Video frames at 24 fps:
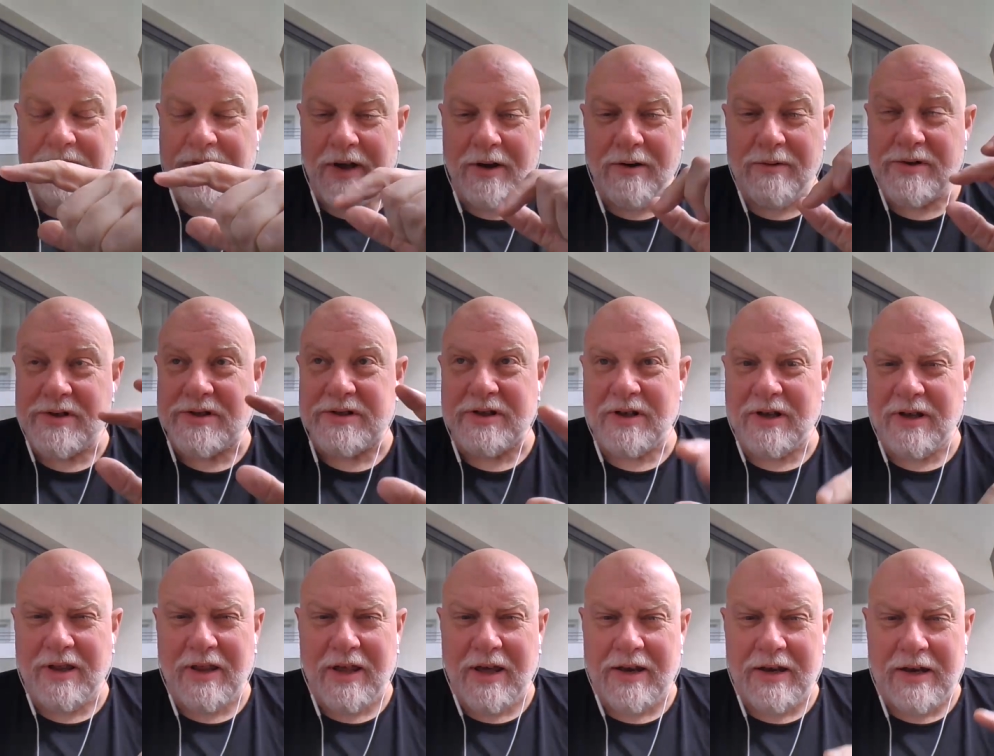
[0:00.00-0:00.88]
They always tell
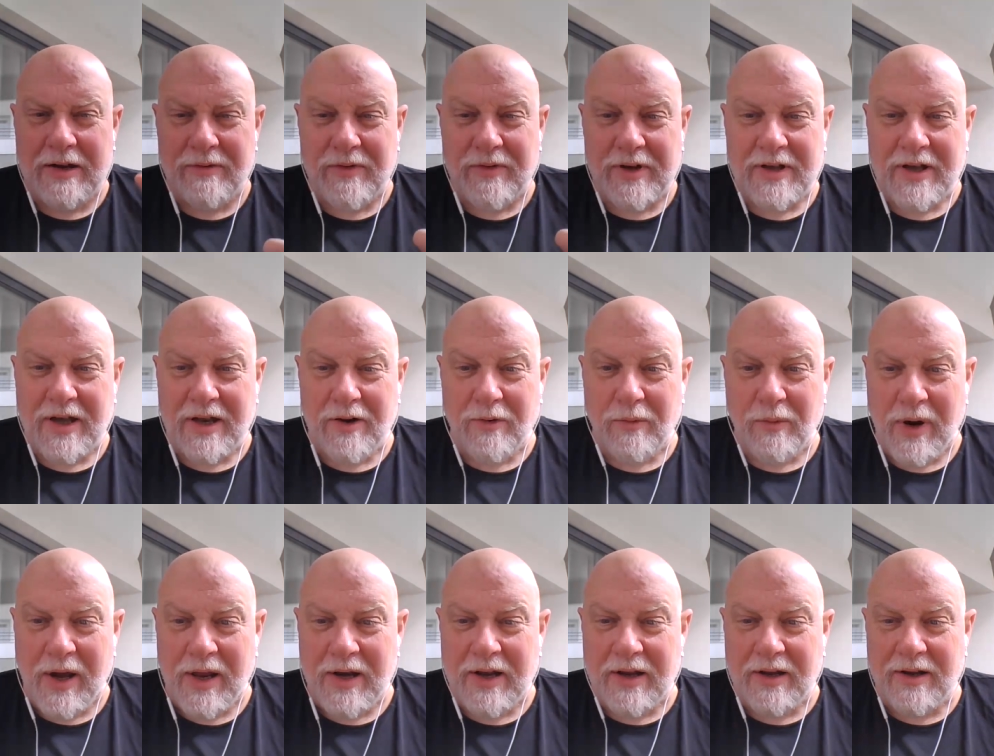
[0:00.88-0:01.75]
you that in every kind of
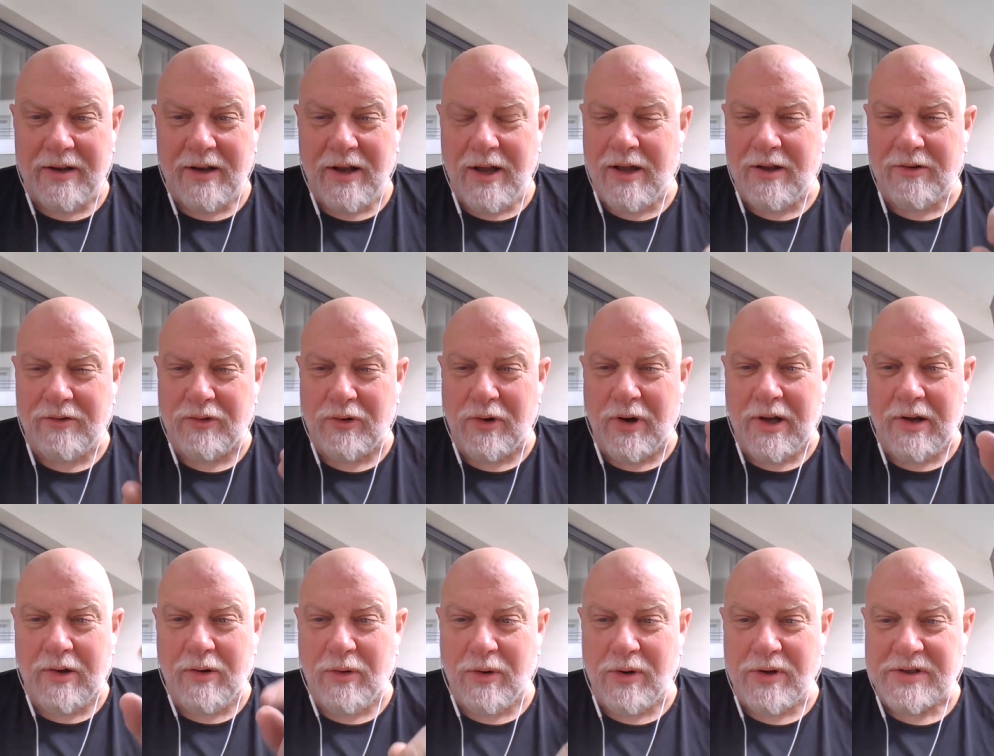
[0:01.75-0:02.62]
writing,
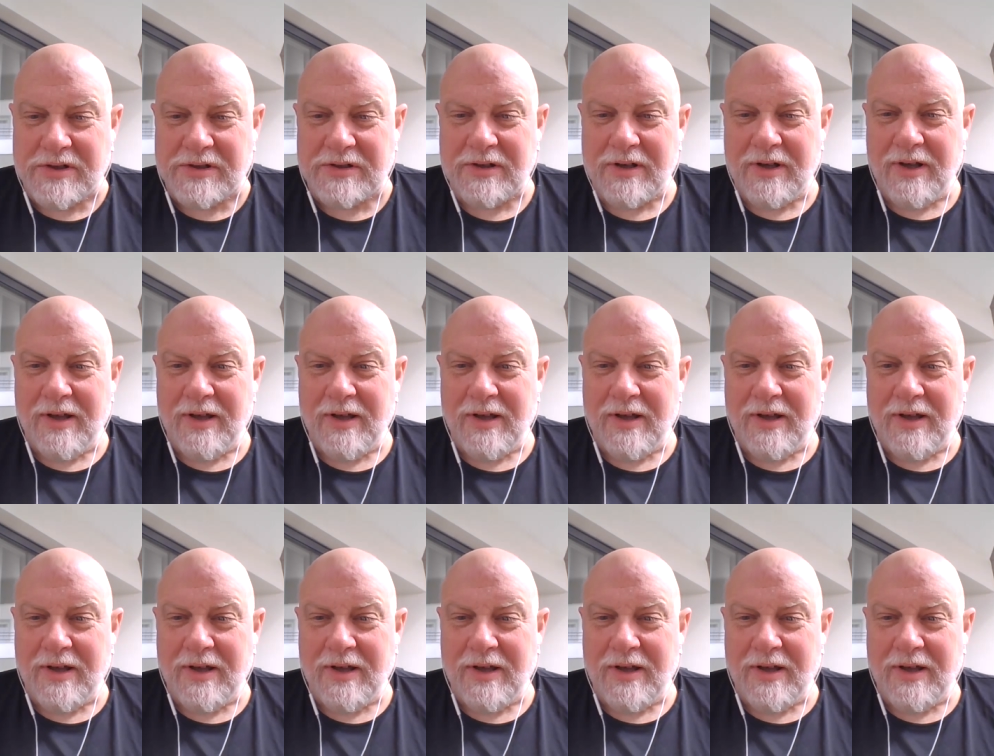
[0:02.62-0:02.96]
drawing course.